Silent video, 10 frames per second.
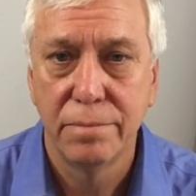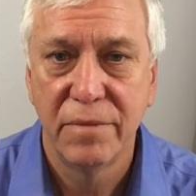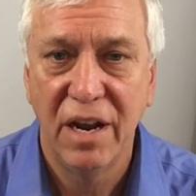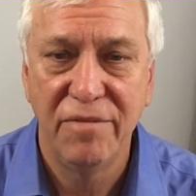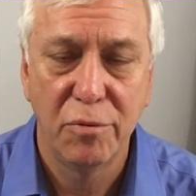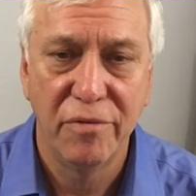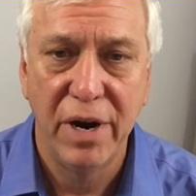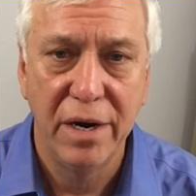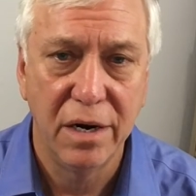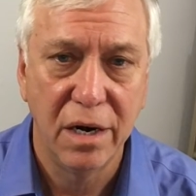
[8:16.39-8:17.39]
I've
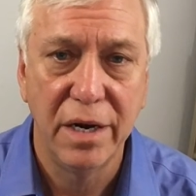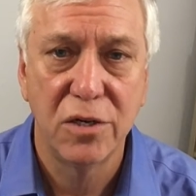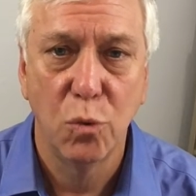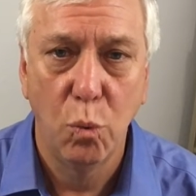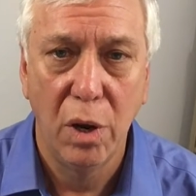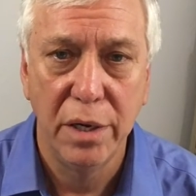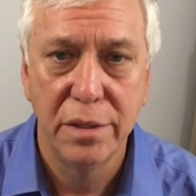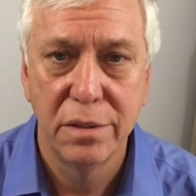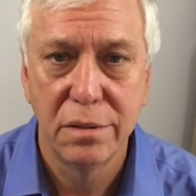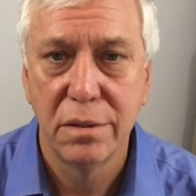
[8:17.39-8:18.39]
provided a link to one
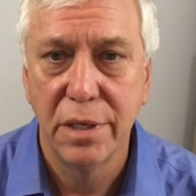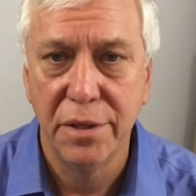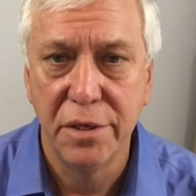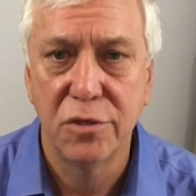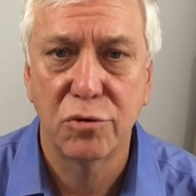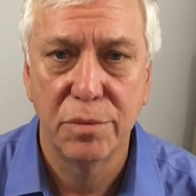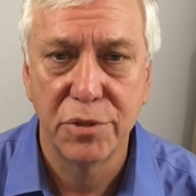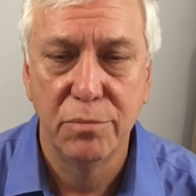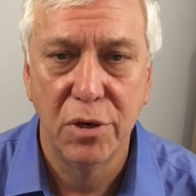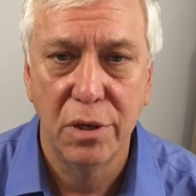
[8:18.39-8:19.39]
in the description
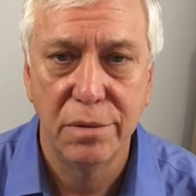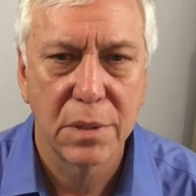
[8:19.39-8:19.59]
below.